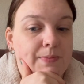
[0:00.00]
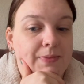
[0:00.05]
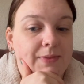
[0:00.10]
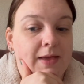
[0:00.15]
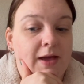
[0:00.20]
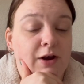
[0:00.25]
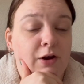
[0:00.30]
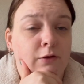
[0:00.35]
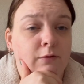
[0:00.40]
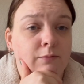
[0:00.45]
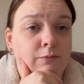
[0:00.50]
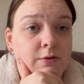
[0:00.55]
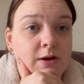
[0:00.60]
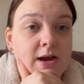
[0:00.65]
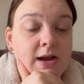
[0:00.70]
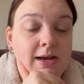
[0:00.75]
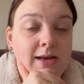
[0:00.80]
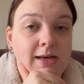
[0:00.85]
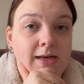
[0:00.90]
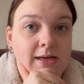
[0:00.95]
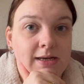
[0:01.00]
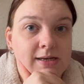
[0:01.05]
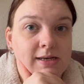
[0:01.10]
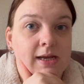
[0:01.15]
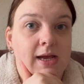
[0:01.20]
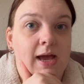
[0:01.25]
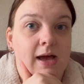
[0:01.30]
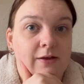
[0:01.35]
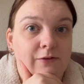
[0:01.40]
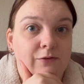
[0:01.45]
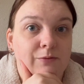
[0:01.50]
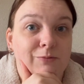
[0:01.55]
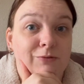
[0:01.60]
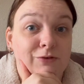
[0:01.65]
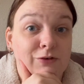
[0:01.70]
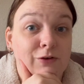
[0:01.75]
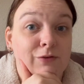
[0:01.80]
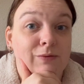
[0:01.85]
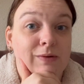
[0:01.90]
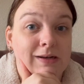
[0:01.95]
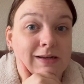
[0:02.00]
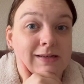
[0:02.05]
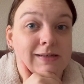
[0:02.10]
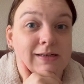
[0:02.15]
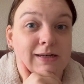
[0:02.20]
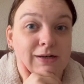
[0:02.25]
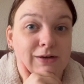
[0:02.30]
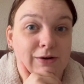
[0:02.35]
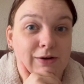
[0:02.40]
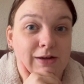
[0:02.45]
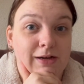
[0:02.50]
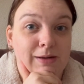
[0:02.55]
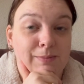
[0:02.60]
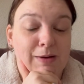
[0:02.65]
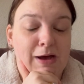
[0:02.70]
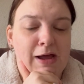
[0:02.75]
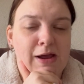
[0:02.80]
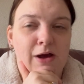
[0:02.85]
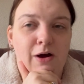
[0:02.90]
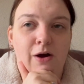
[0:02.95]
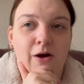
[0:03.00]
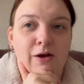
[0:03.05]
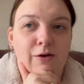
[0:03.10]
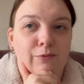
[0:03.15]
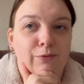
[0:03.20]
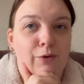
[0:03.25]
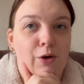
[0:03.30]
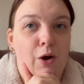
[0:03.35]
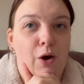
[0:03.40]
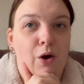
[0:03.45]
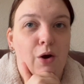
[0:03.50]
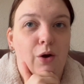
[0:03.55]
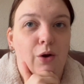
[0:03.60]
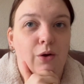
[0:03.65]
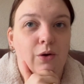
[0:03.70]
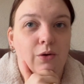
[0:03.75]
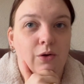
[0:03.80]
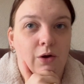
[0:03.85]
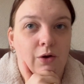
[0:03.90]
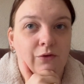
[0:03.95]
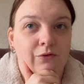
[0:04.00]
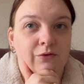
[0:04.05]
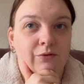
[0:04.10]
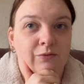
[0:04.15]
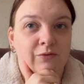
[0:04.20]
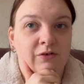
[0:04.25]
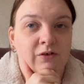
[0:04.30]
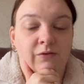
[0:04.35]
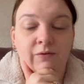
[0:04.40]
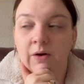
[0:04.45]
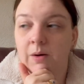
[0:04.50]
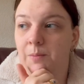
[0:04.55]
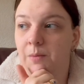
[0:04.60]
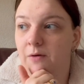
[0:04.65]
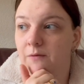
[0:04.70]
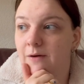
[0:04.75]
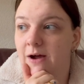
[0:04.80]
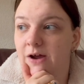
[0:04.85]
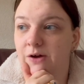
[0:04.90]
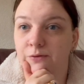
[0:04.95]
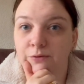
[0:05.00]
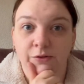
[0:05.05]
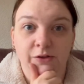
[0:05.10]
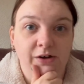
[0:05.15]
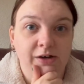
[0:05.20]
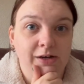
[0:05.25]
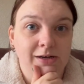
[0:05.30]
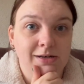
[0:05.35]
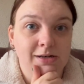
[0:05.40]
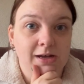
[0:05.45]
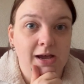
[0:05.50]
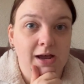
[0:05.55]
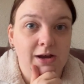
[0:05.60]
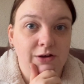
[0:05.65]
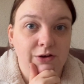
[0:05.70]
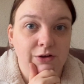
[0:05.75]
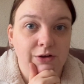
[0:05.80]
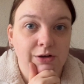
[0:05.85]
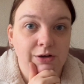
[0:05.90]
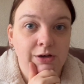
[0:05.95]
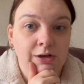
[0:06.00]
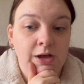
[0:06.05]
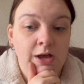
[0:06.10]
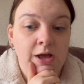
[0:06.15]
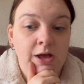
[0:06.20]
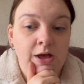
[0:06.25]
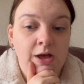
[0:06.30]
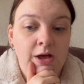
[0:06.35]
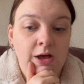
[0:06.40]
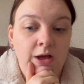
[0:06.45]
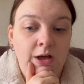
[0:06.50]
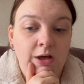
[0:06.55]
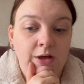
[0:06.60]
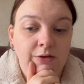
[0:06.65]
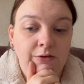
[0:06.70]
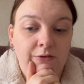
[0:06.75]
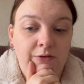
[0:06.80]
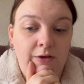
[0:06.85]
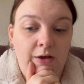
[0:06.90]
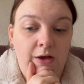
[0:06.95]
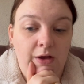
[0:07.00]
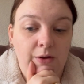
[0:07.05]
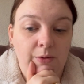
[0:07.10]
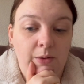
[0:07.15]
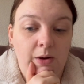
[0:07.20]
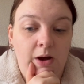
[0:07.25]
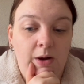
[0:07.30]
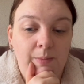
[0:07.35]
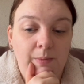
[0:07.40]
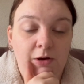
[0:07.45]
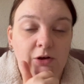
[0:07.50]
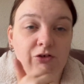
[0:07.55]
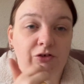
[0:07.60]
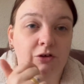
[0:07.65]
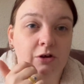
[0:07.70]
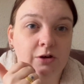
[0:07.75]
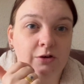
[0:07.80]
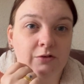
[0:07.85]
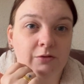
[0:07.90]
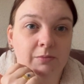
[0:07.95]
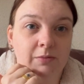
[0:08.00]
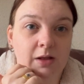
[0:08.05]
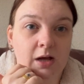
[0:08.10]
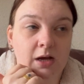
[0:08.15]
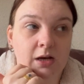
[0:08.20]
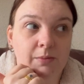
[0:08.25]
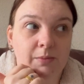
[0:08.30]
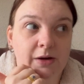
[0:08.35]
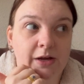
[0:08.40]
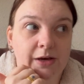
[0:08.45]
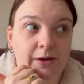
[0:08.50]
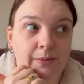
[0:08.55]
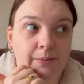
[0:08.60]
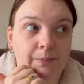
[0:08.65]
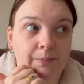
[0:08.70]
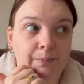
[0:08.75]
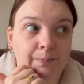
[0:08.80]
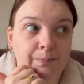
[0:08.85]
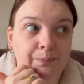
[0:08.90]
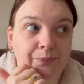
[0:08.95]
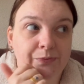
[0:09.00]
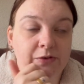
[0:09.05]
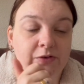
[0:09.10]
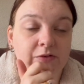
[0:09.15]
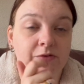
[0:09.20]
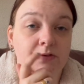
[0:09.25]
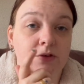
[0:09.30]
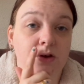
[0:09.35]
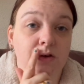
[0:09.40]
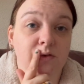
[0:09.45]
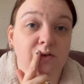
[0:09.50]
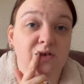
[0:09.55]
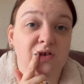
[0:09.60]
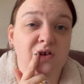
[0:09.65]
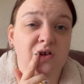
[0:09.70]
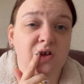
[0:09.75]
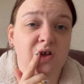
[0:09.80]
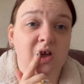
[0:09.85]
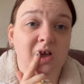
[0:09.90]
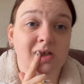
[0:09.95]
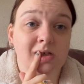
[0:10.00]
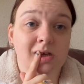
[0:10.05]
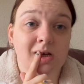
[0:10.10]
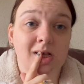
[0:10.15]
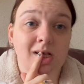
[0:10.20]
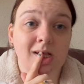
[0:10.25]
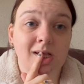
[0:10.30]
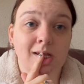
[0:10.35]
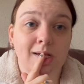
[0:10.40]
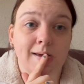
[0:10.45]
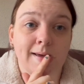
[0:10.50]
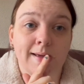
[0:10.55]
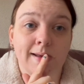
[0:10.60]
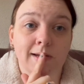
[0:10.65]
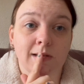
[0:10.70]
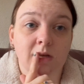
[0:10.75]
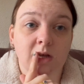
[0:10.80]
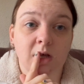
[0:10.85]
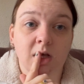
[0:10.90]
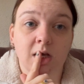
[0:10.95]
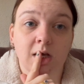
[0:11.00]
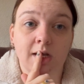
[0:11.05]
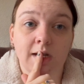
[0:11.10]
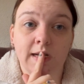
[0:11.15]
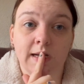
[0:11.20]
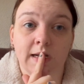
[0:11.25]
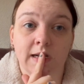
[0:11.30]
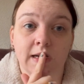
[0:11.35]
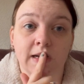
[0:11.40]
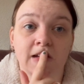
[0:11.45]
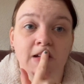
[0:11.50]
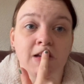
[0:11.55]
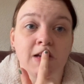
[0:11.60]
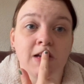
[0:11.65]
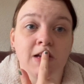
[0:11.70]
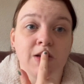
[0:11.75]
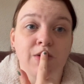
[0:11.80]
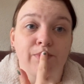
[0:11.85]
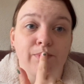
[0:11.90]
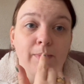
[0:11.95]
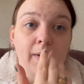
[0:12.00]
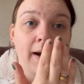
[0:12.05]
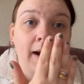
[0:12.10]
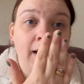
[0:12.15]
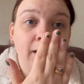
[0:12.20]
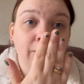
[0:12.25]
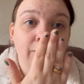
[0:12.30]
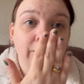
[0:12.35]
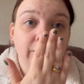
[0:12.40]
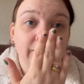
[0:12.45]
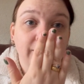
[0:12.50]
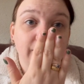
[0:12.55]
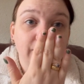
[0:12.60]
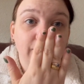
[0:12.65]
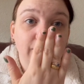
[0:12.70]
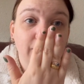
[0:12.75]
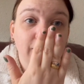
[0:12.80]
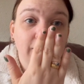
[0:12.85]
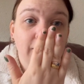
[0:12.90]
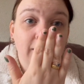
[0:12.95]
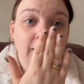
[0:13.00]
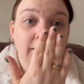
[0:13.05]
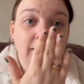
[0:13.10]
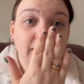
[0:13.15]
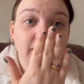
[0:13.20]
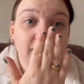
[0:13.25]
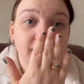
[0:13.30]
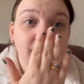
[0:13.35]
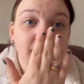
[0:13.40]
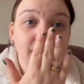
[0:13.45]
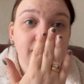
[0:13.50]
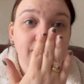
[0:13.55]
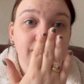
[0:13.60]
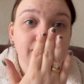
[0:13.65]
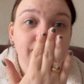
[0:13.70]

and I really need to get some stuff listed on eBay. I have got lots of stuff on my rail that need to get done. So I might show you some of that in a minute, because I said I was going to do it yesterday and uh, I didn't. My nails still look like this,